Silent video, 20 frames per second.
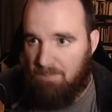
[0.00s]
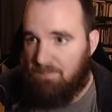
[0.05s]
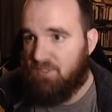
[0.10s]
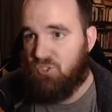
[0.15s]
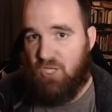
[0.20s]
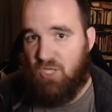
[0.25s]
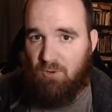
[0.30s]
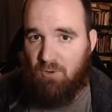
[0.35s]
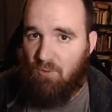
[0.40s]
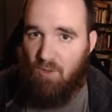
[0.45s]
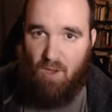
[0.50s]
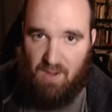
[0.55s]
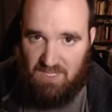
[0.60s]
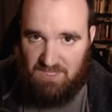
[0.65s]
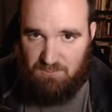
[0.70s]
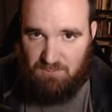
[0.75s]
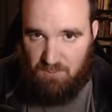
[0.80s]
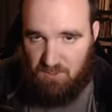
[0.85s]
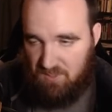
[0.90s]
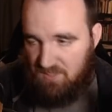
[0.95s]
but general
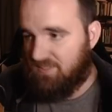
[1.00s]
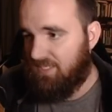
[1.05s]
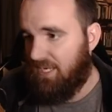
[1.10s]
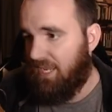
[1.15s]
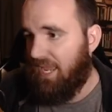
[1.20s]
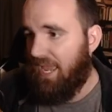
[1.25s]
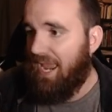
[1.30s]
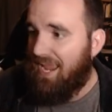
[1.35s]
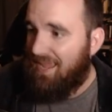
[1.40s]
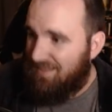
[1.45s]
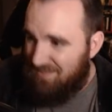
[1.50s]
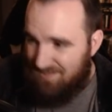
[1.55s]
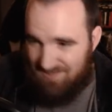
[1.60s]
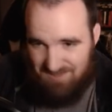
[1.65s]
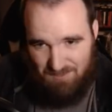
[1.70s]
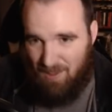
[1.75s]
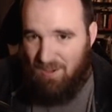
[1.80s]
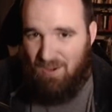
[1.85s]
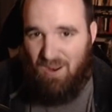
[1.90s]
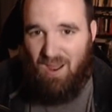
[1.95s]
audience were going to say, hey, it's
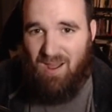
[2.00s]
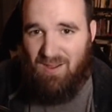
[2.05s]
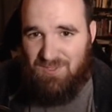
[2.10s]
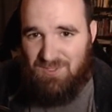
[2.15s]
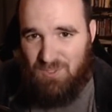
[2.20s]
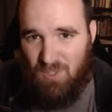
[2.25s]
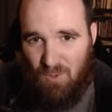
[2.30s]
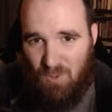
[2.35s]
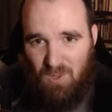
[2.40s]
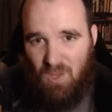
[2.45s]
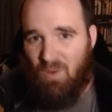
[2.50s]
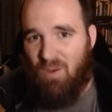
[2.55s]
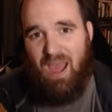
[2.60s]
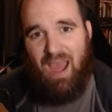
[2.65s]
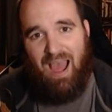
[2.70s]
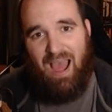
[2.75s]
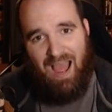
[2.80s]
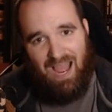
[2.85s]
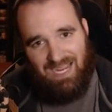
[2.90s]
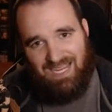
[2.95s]
about Han Solo.
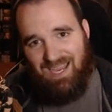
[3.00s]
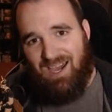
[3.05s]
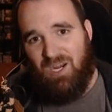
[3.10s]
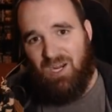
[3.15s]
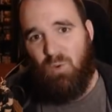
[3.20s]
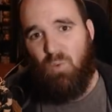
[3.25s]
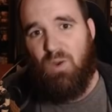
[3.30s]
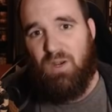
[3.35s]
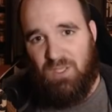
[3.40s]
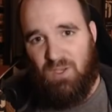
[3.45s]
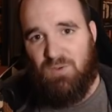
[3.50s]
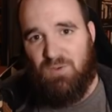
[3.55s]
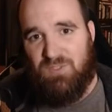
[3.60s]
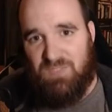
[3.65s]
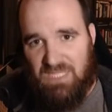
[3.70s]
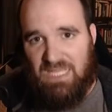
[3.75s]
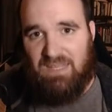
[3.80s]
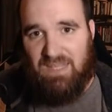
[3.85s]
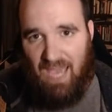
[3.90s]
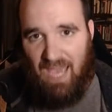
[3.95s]
I kind of want to go
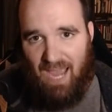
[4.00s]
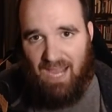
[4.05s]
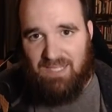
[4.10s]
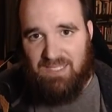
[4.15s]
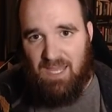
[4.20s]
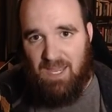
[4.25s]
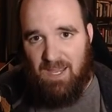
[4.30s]
see that.